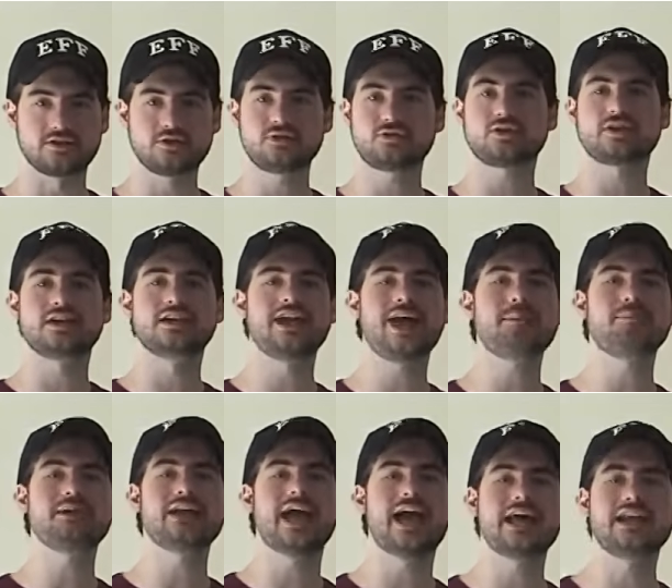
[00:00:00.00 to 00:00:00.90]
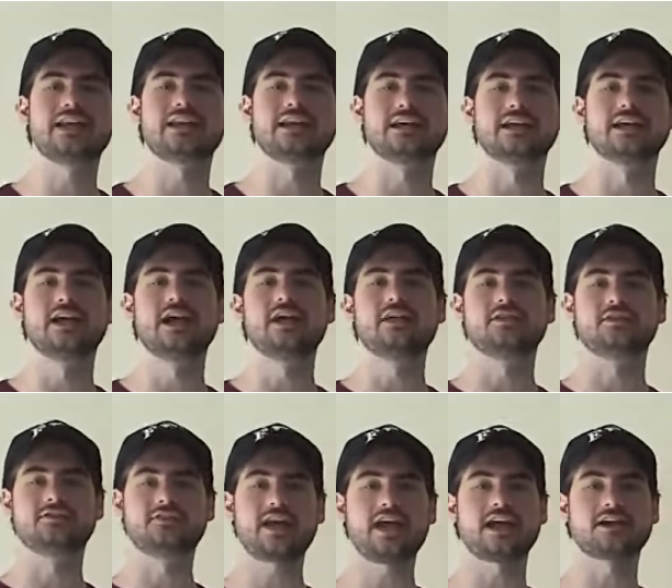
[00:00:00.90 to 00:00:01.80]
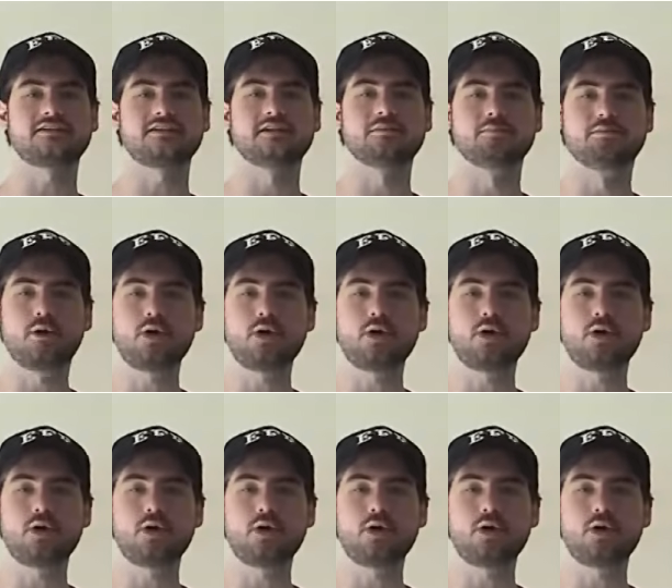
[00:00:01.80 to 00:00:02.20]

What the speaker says: the user cannot be editing the text in